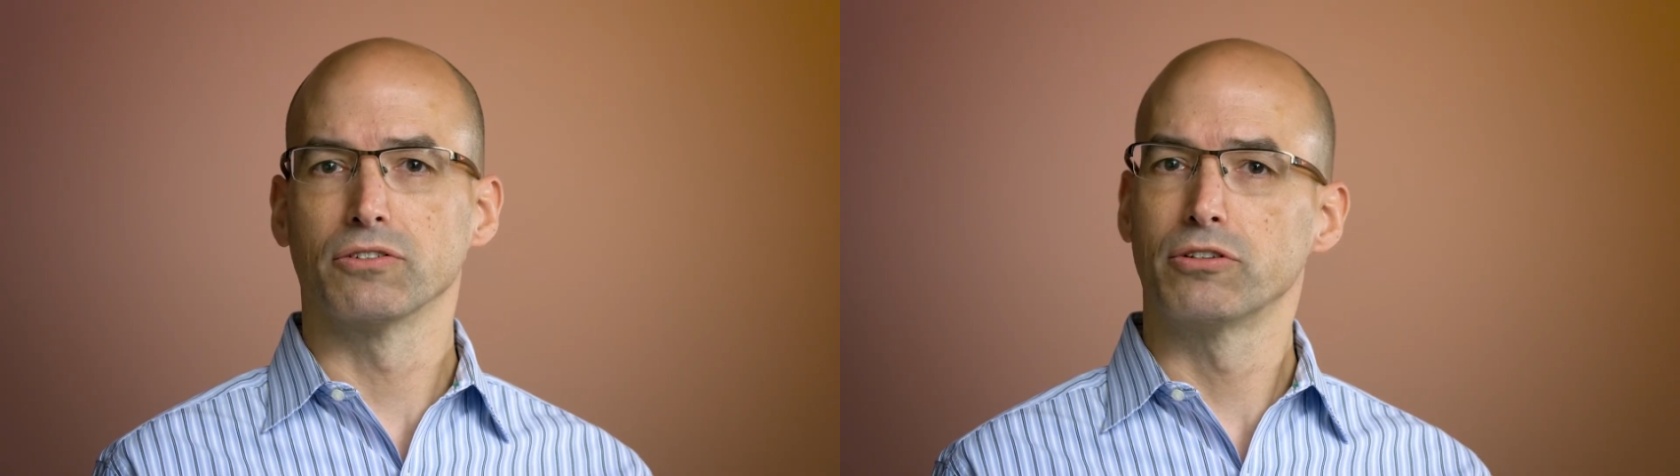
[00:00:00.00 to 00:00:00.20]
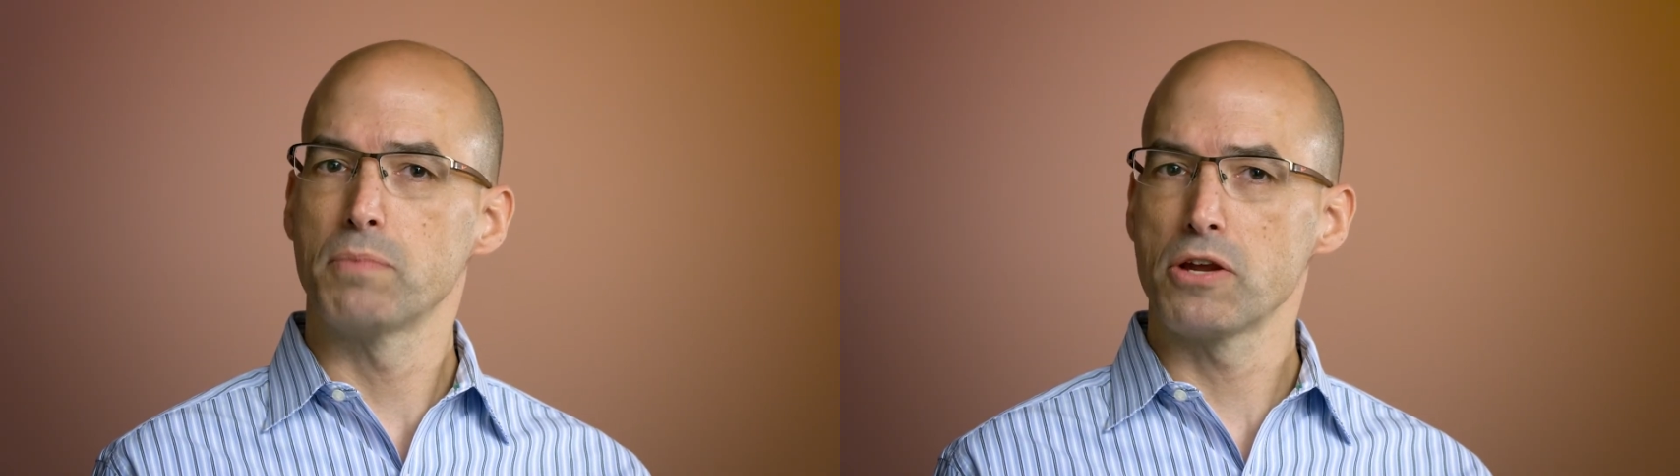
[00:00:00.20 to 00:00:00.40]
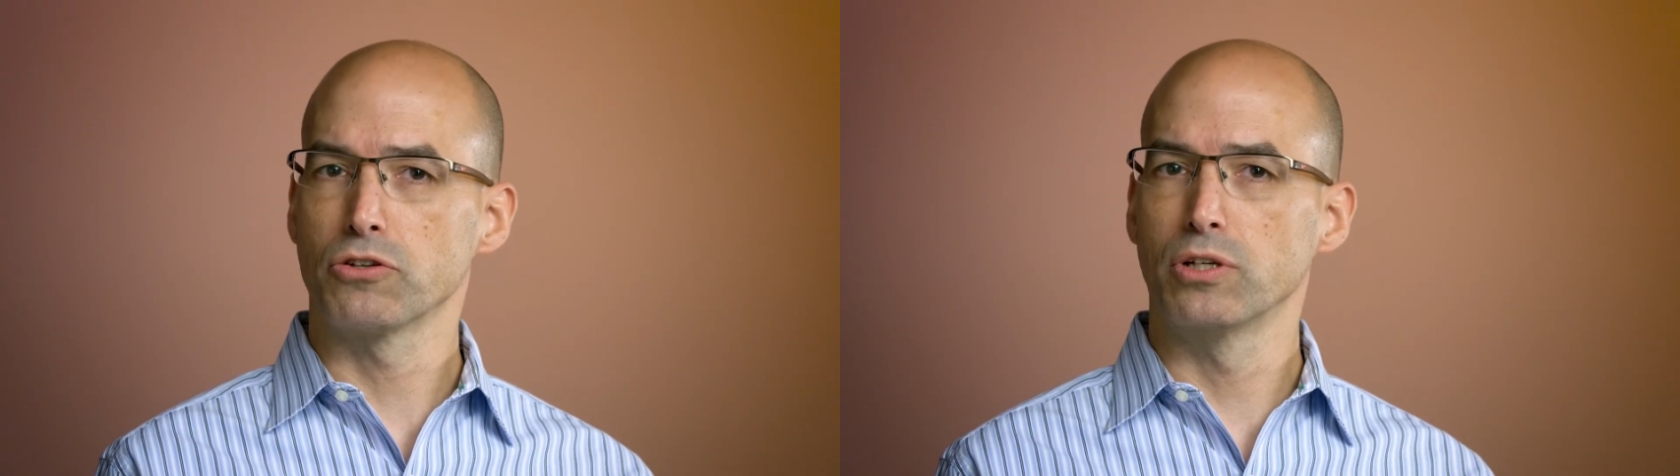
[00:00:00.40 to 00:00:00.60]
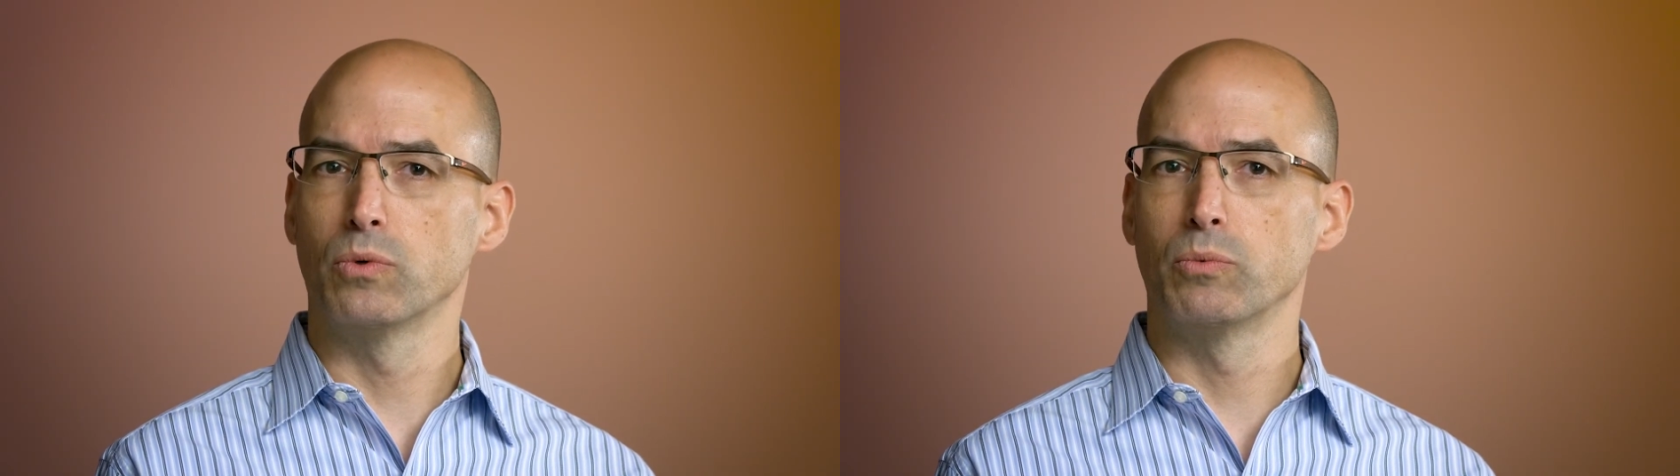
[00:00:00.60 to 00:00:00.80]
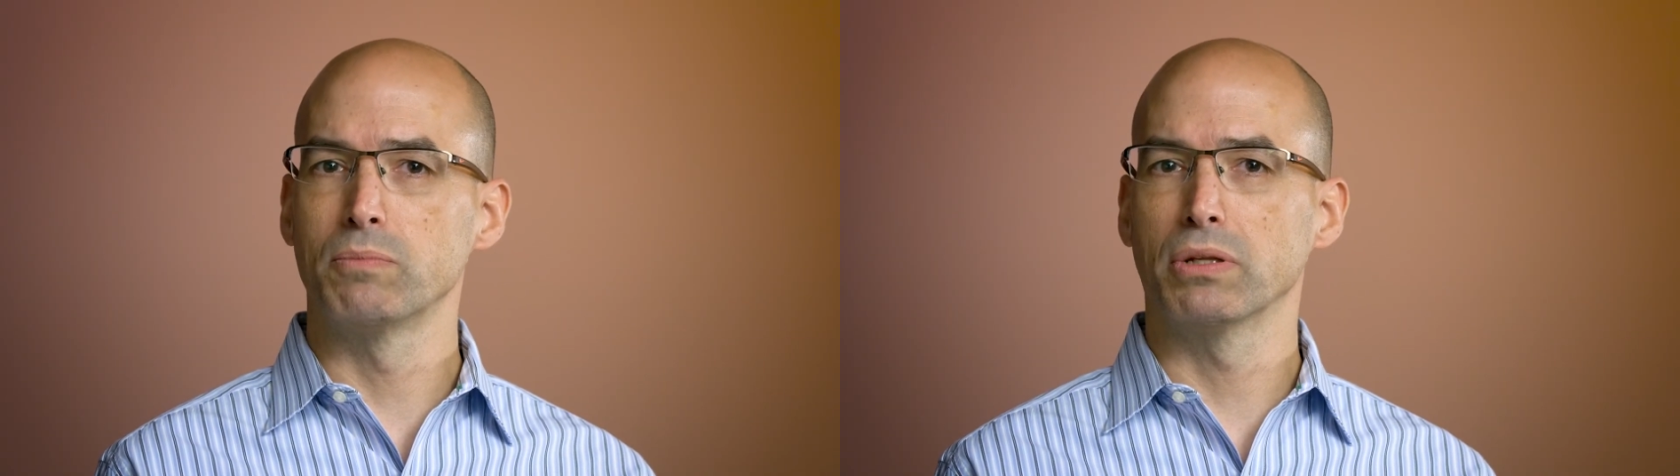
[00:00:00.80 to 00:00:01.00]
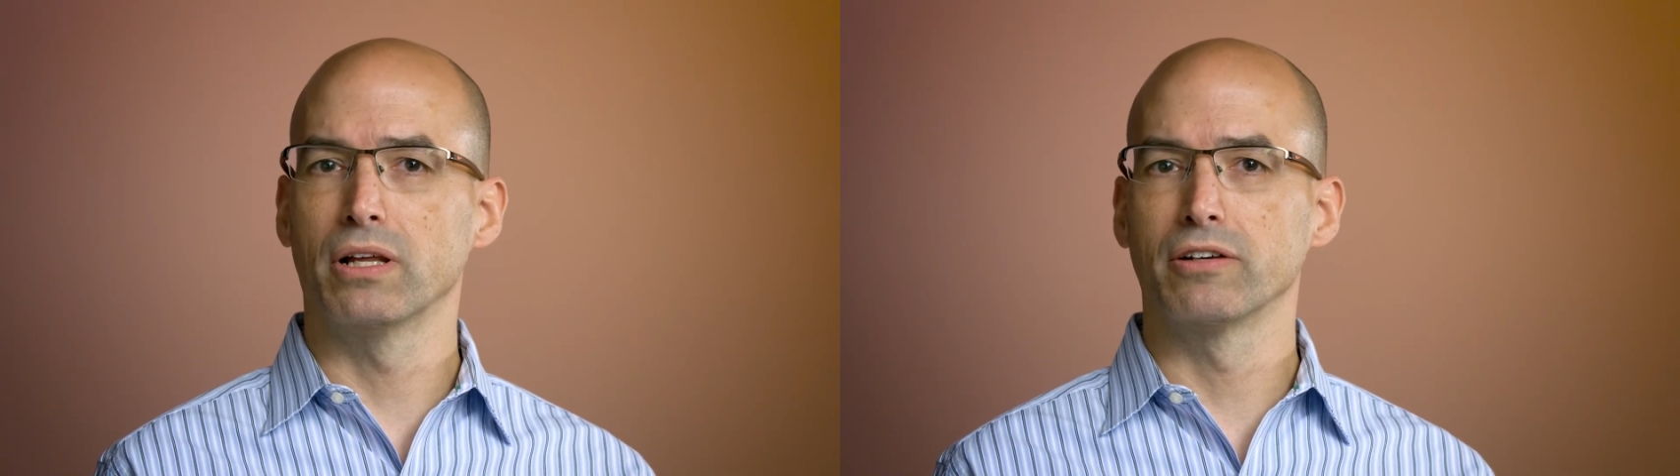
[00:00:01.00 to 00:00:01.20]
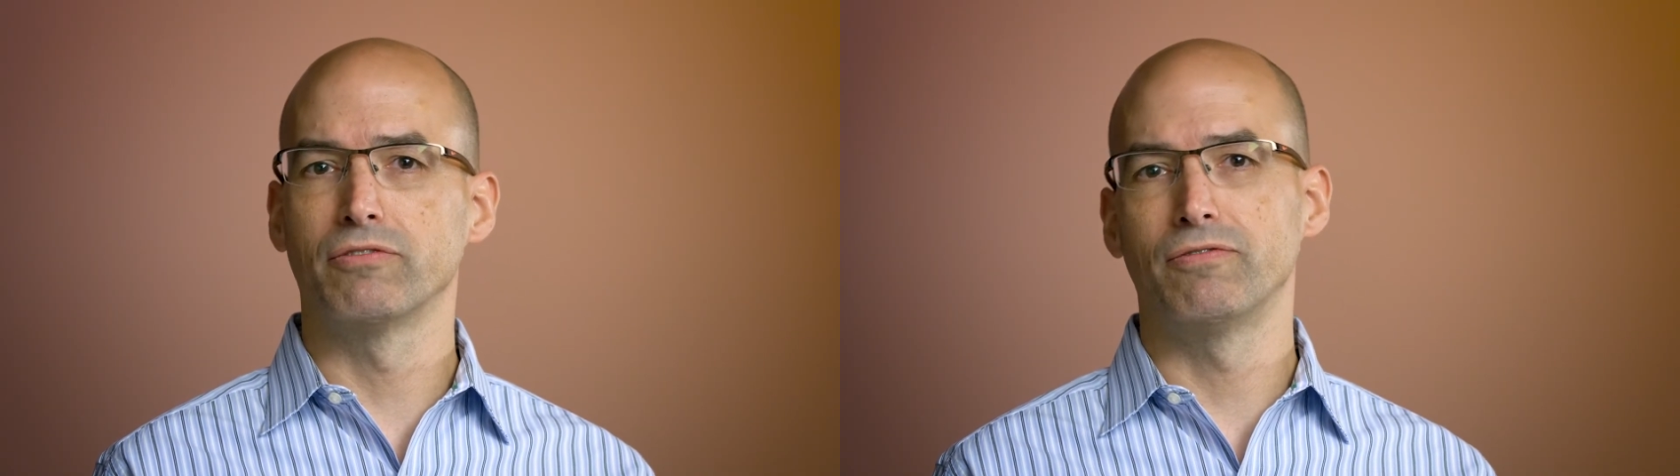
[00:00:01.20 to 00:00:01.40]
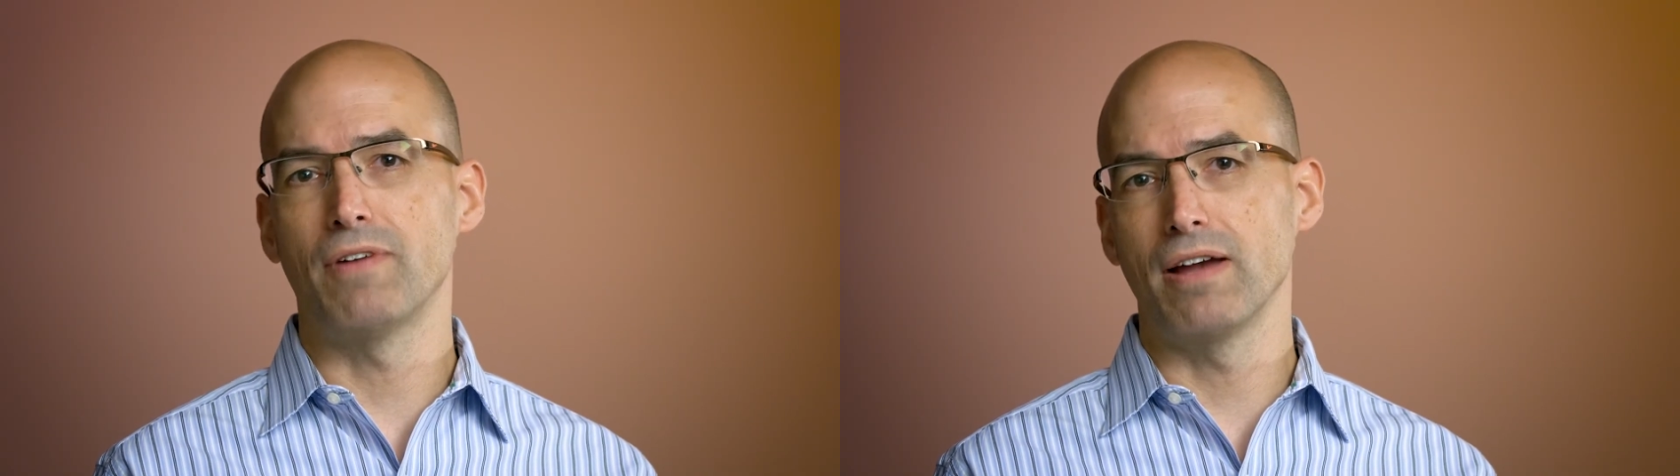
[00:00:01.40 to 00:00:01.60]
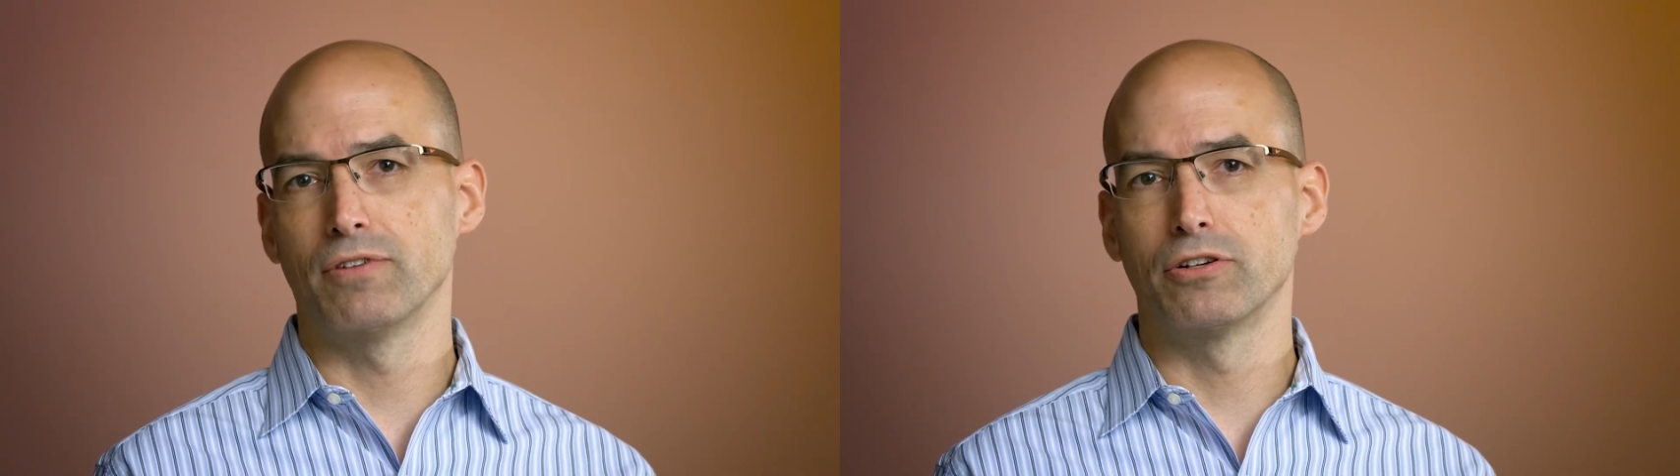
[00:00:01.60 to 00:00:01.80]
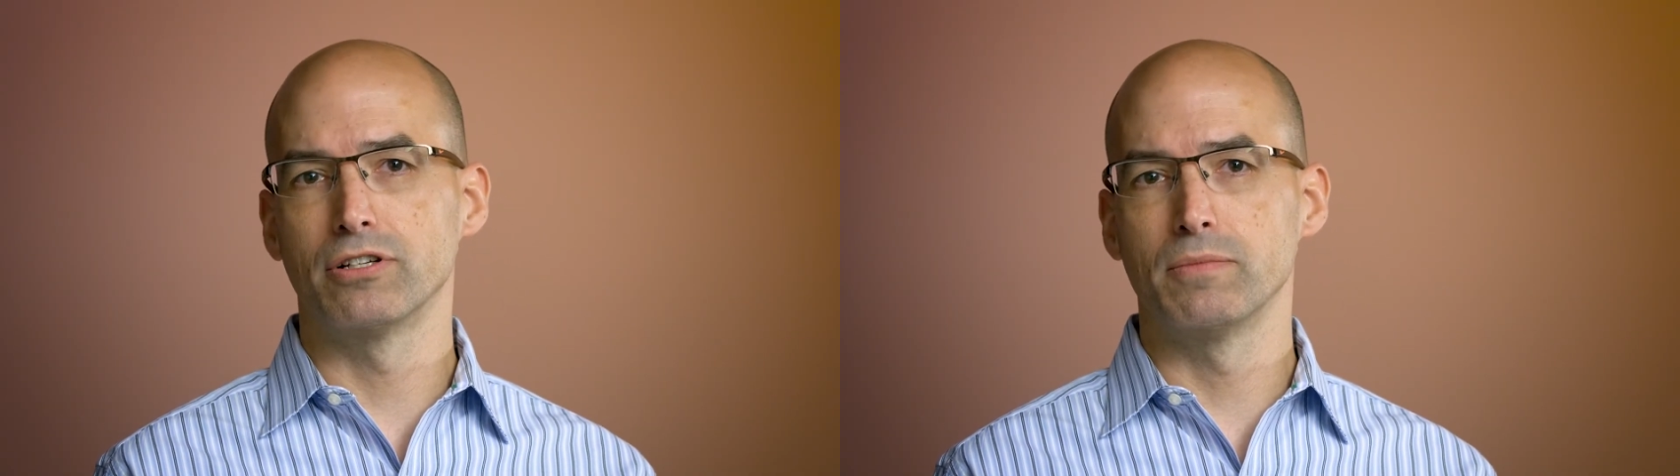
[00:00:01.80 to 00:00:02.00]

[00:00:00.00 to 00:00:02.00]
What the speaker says: especially when we plug 500